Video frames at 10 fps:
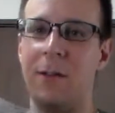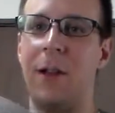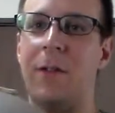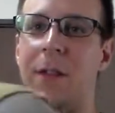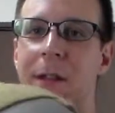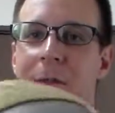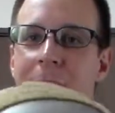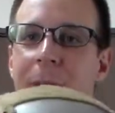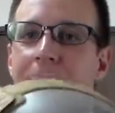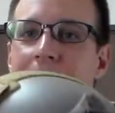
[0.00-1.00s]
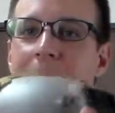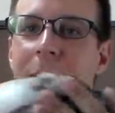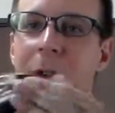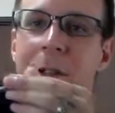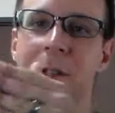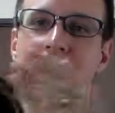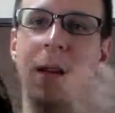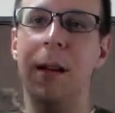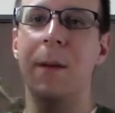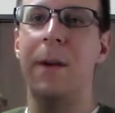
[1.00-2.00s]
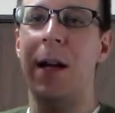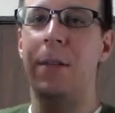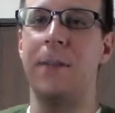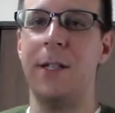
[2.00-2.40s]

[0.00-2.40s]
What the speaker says: whatever the verb I'm looking for is. But yeah,